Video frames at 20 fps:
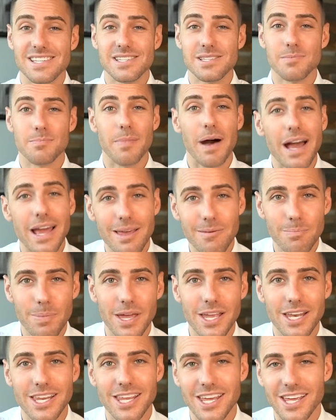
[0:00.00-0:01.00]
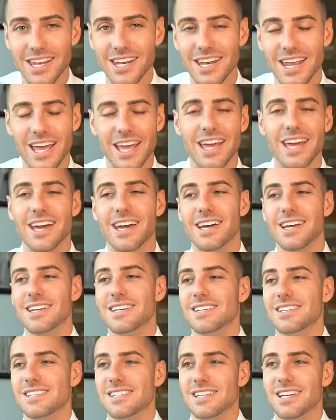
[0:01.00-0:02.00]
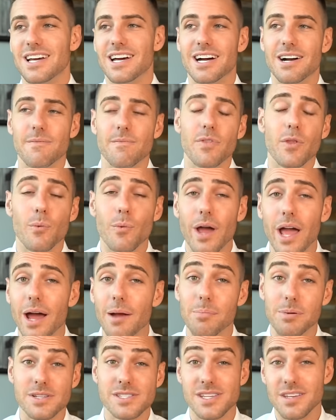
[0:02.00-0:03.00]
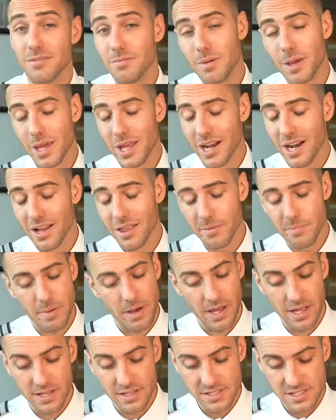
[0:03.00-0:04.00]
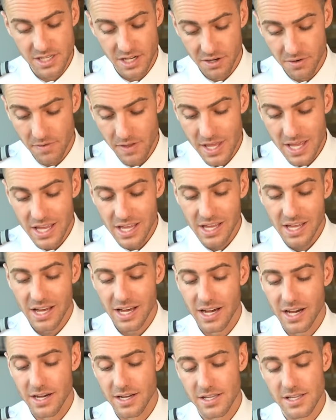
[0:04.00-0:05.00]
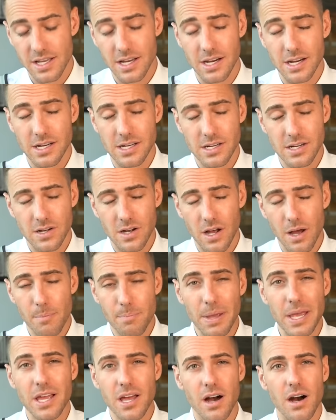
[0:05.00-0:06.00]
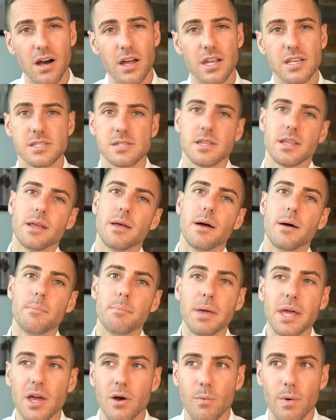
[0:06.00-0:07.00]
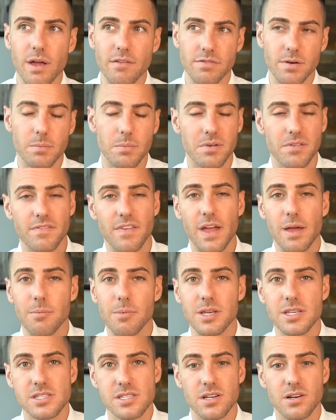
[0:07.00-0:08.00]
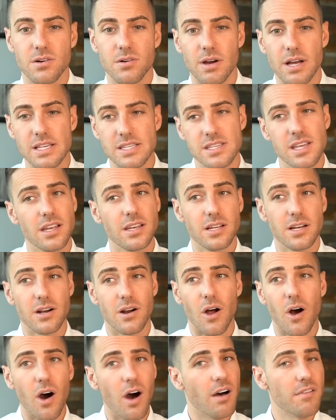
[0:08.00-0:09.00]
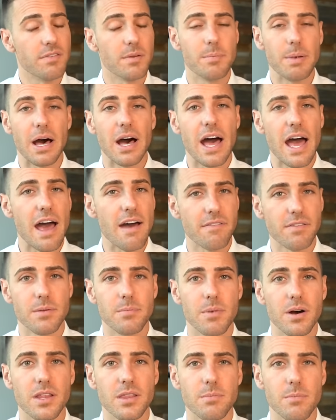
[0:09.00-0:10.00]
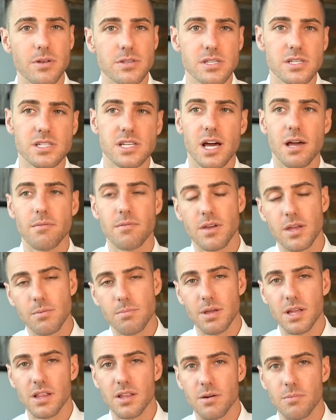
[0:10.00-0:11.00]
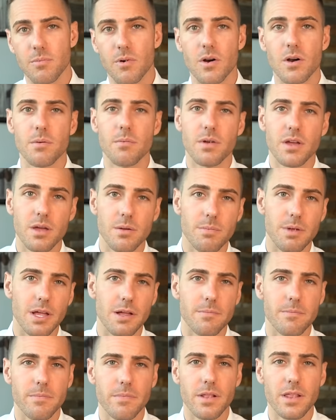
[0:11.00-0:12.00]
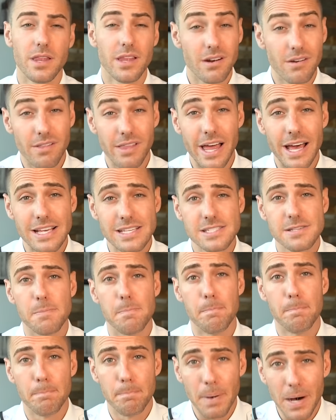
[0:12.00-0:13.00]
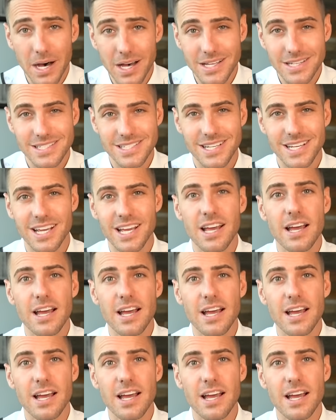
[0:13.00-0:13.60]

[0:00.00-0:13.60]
is my opinion and the way I perceive being an airline pilot. So a big con is being away from your family. So I said you're off about half the month most of the time, could be a little more, could be a little less, but